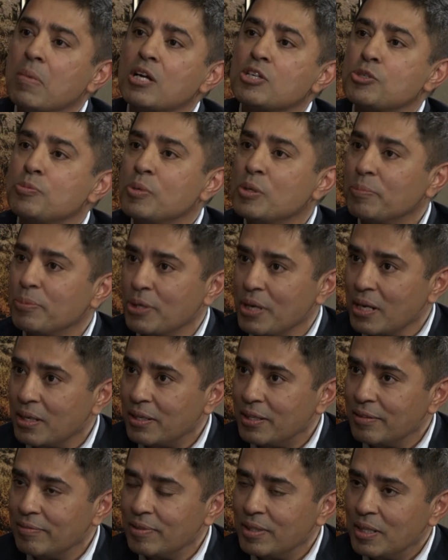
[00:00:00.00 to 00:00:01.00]
much more
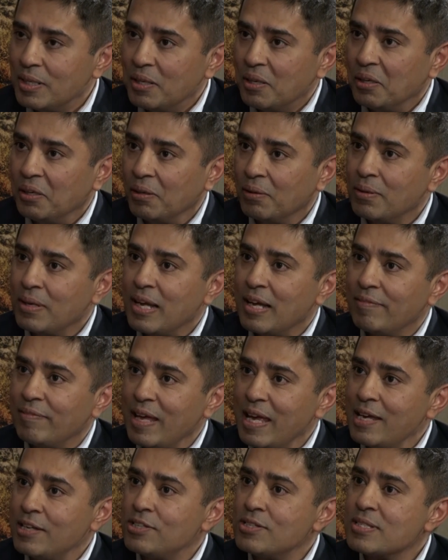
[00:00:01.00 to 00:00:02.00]
productive. You're going to
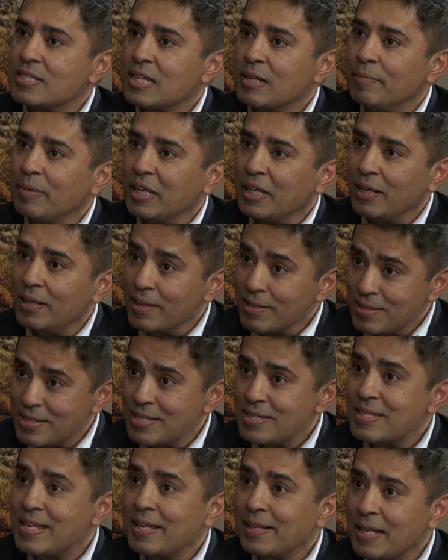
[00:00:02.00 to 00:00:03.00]
have agents coming in and
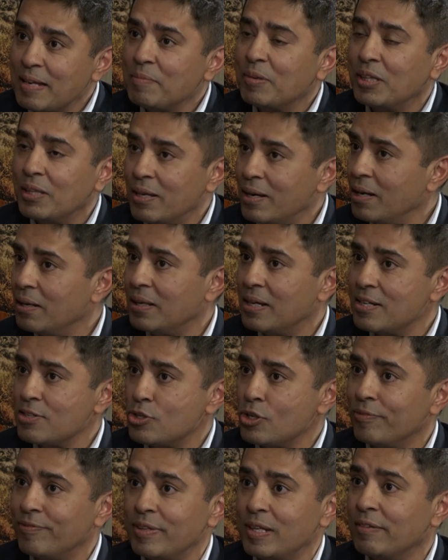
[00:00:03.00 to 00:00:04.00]
assisting them in their entire
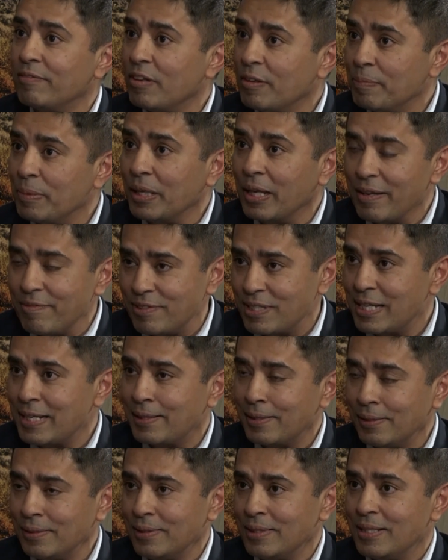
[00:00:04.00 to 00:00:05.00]
software development
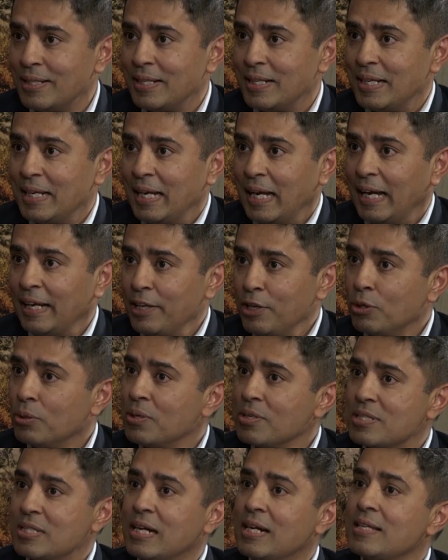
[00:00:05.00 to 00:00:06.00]
lifecycle, and you're
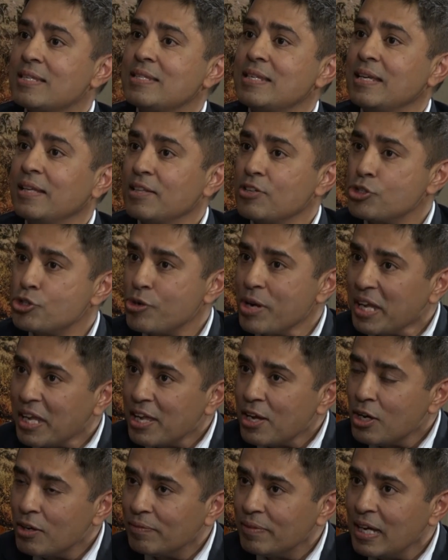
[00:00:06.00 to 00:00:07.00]
going to start seeing the
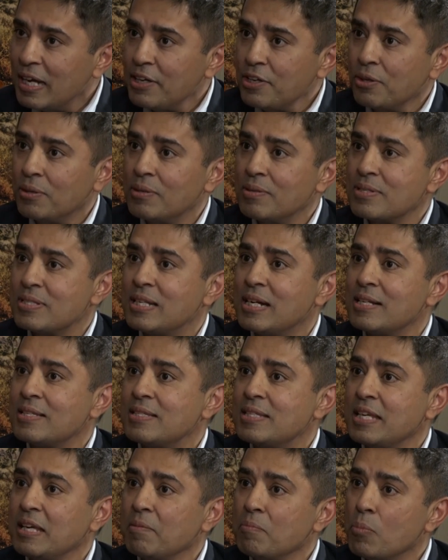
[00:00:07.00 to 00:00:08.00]
shrinking of that. You're going to
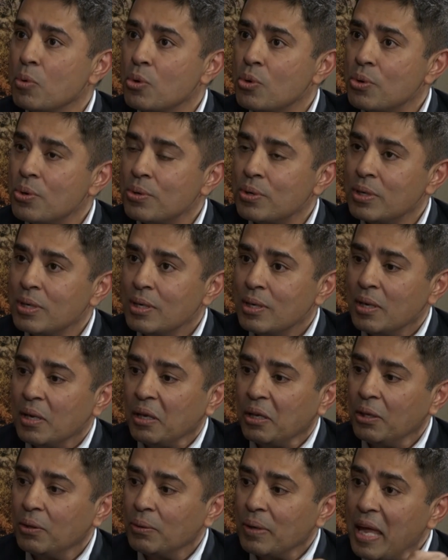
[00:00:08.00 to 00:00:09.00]
start seeing more
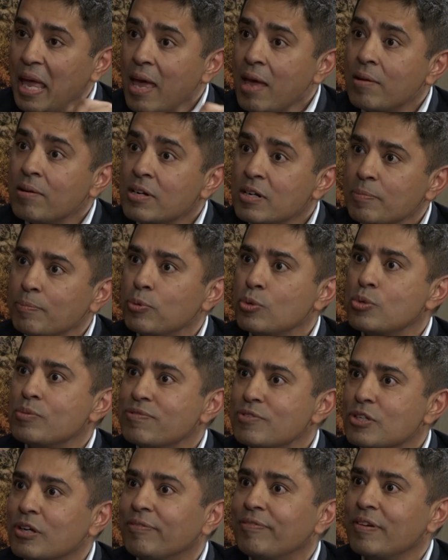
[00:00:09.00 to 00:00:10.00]
you know
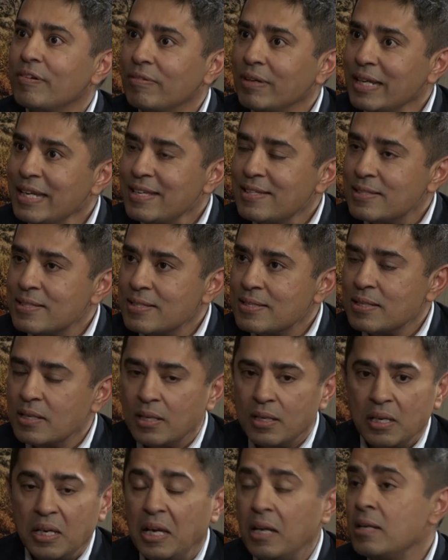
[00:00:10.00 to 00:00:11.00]
error-proof software releases.
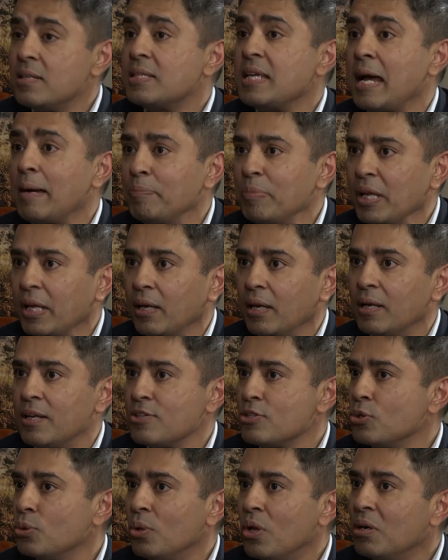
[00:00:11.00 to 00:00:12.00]
It is happening.
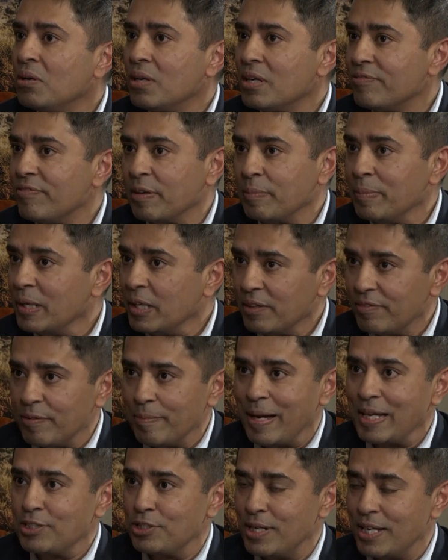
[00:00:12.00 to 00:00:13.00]
It is no longer a figment of
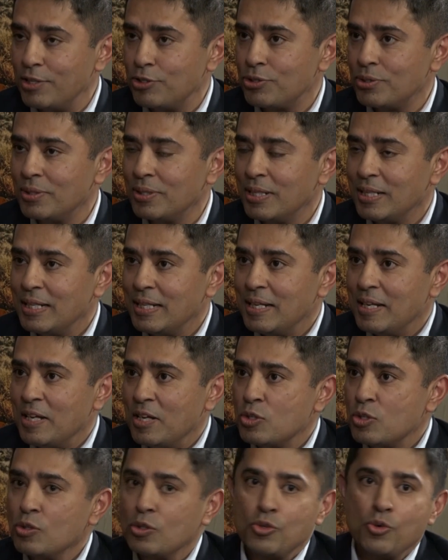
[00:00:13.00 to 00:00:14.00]
imagination.
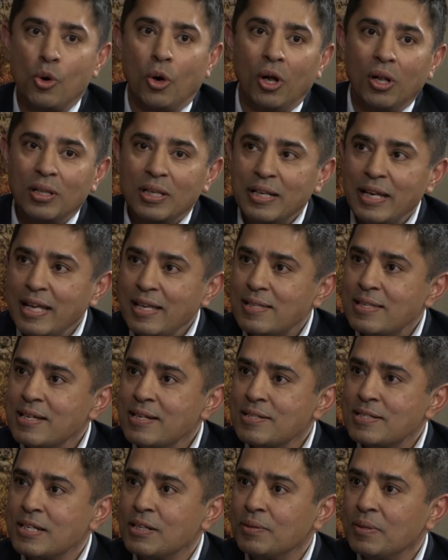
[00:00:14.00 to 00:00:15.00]
So to all the
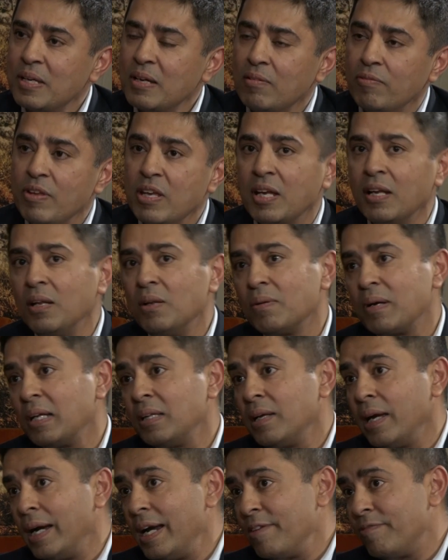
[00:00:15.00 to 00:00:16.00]
naysayers out there, we can look
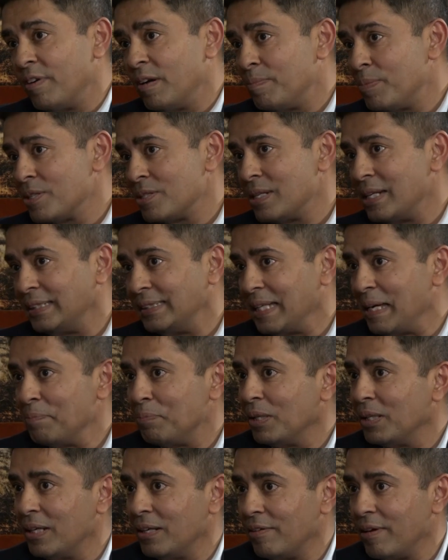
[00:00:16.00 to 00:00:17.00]
at the 85%
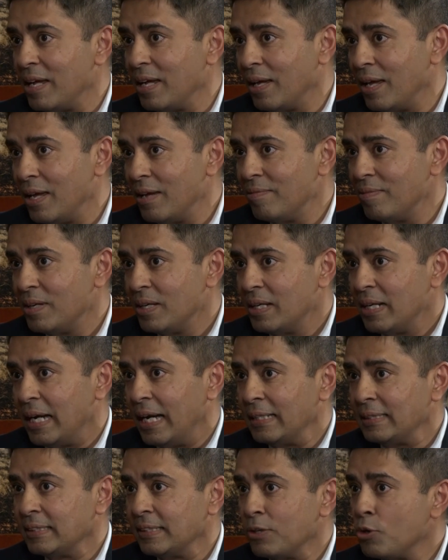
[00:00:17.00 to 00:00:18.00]
example that Ray gave
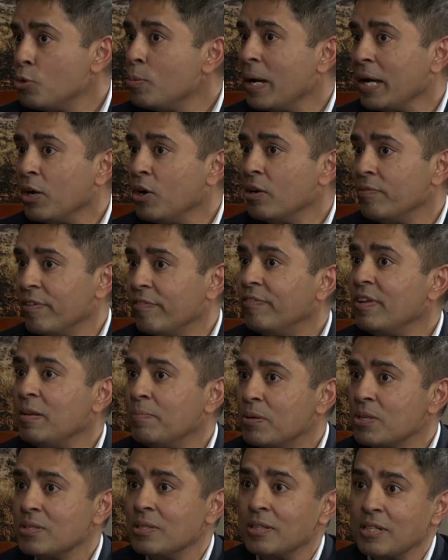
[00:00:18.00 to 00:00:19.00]
and say that oh my god,
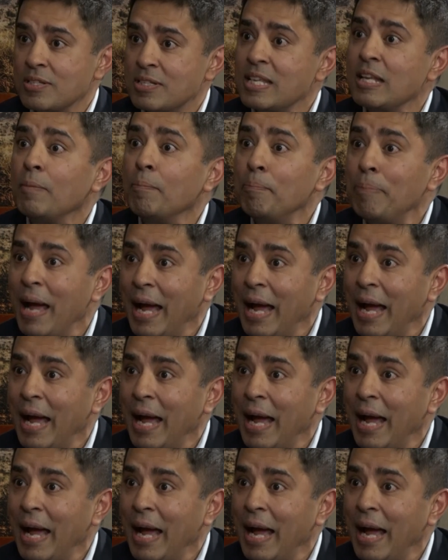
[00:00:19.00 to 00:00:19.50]
15% is still